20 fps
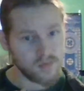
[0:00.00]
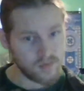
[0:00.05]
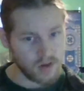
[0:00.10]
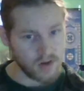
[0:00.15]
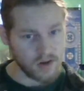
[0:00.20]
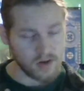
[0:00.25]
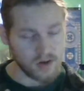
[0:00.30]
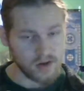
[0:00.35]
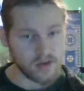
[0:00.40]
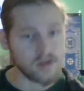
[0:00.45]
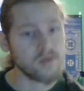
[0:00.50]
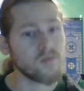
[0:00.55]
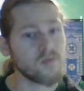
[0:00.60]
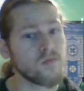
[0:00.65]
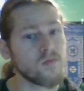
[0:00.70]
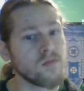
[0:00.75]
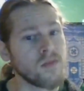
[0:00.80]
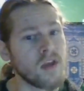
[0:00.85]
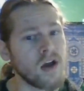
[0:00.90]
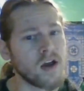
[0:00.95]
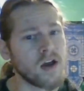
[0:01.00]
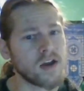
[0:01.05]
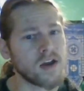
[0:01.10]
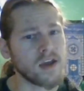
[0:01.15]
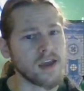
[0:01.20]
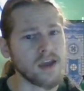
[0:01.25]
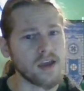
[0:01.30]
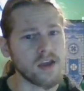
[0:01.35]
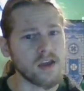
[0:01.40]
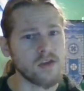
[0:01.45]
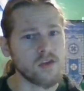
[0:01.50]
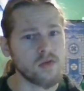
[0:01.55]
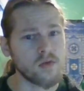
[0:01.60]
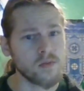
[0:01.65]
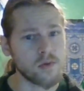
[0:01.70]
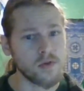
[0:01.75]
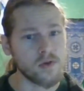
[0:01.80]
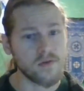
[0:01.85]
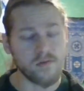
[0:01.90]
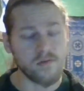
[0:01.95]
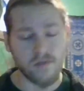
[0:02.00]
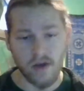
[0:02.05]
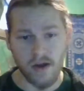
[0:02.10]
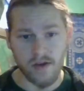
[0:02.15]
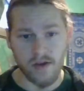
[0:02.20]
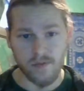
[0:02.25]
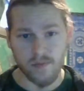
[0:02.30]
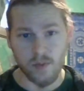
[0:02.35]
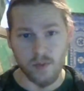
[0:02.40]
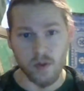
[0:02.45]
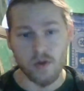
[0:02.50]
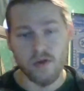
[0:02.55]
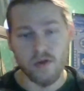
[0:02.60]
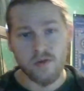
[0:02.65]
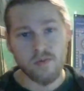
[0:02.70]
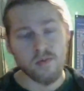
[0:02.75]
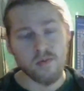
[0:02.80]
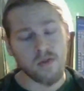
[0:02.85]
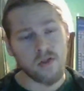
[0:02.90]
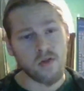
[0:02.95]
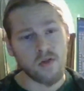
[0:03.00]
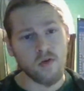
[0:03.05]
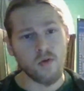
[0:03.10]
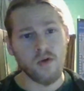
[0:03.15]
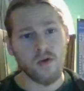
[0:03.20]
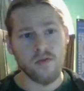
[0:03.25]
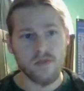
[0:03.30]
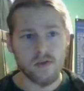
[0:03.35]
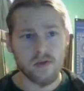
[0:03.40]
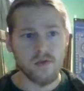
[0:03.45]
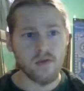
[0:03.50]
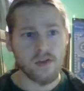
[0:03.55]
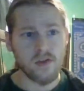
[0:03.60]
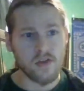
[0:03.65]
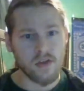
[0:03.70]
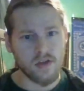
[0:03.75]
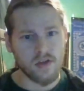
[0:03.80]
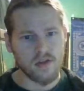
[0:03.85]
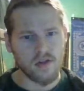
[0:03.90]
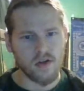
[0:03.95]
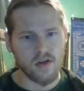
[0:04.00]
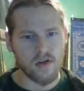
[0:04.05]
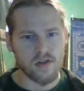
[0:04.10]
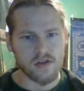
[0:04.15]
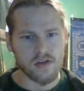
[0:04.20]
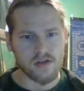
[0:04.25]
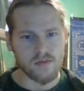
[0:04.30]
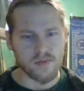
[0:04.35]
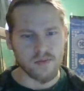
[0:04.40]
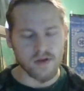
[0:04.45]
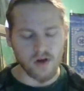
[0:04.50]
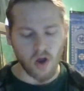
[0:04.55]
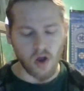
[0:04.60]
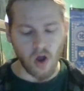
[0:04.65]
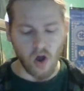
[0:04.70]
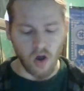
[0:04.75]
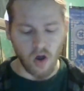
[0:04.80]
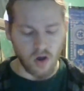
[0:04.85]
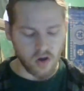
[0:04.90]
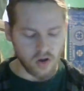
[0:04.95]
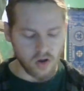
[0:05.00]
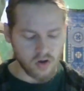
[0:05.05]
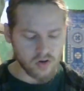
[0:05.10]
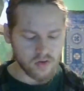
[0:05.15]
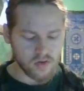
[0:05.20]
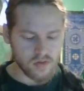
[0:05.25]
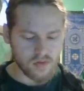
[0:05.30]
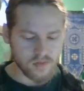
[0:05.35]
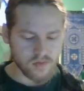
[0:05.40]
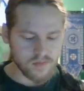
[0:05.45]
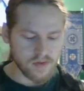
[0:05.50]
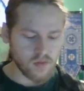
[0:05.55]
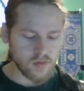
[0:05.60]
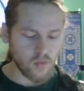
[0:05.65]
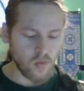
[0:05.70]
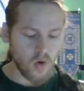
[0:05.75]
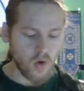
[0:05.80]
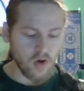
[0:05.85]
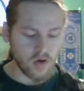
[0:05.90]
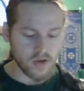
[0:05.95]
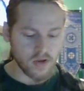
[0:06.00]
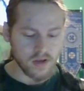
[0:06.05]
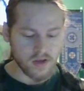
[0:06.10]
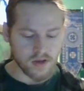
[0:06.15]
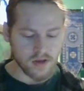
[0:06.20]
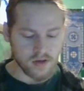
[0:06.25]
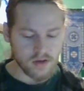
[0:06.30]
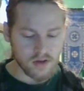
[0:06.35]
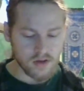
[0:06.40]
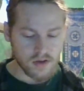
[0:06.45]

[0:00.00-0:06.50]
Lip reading: technically, not a 3.5 book, so a few of the things are a little bit odd, a bit wonky.